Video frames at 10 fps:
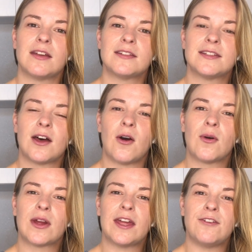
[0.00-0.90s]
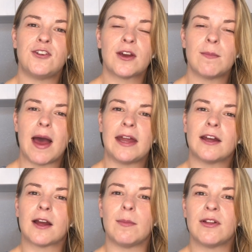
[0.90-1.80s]
So if you combine
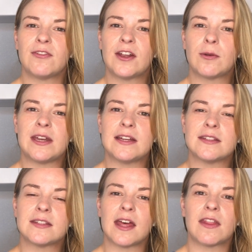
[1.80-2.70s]
a couple of ingredients,